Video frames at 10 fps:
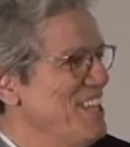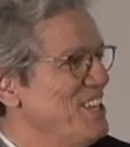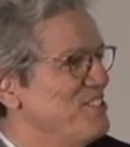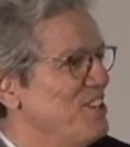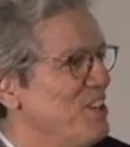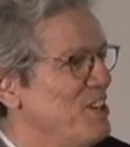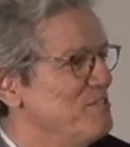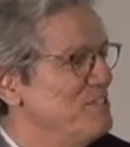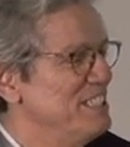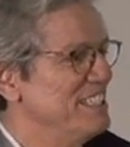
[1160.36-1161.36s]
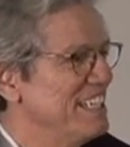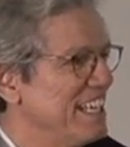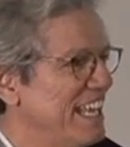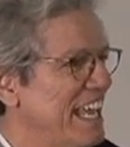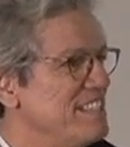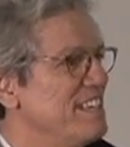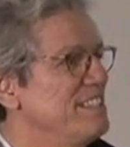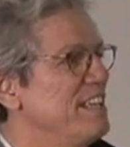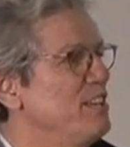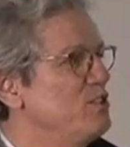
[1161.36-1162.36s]
There's a lot of
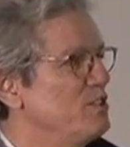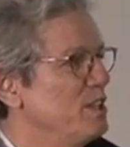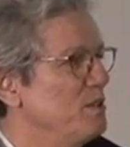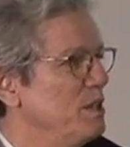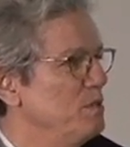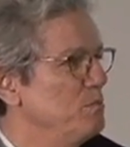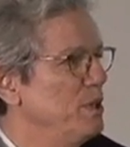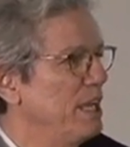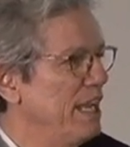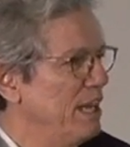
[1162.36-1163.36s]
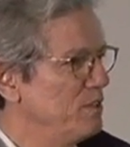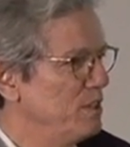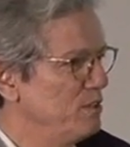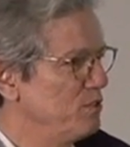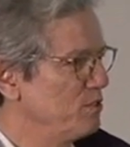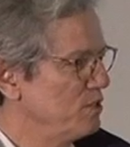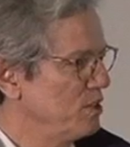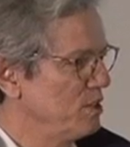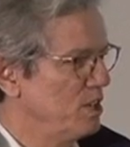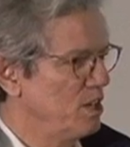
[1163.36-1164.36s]
hesitation in bringing out these
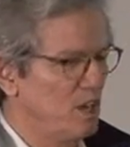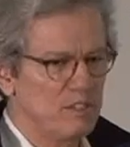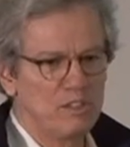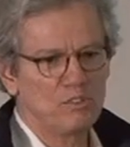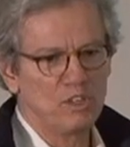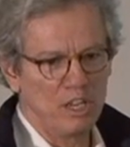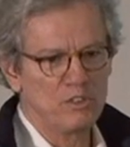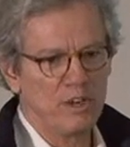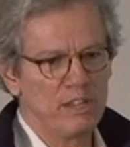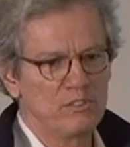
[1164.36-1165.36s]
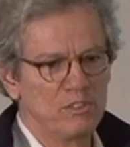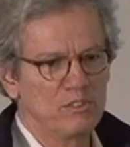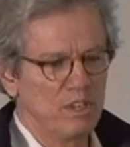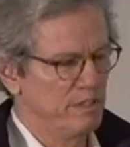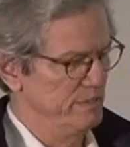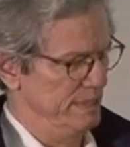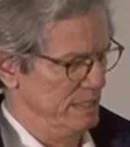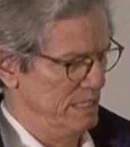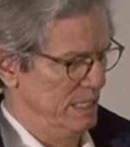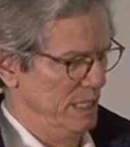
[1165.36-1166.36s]
contrasts, these
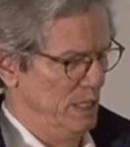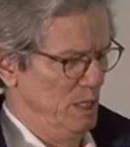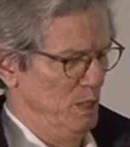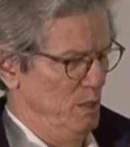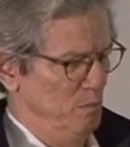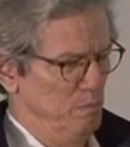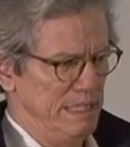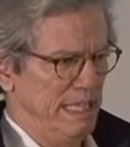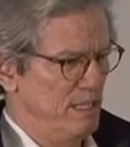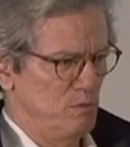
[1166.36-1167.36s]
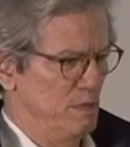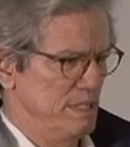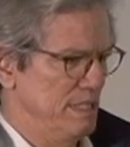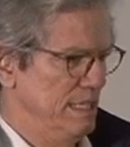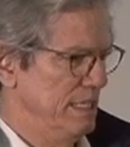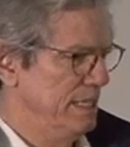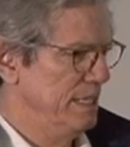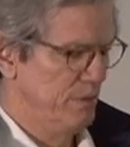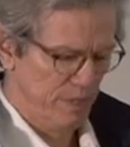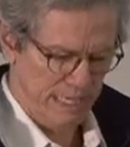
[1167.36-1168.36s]
conflicts. But that's what's
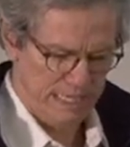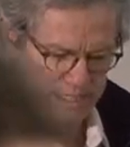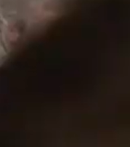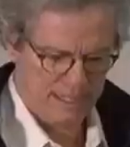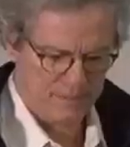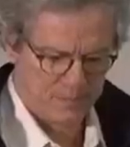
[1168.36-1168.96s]
in reality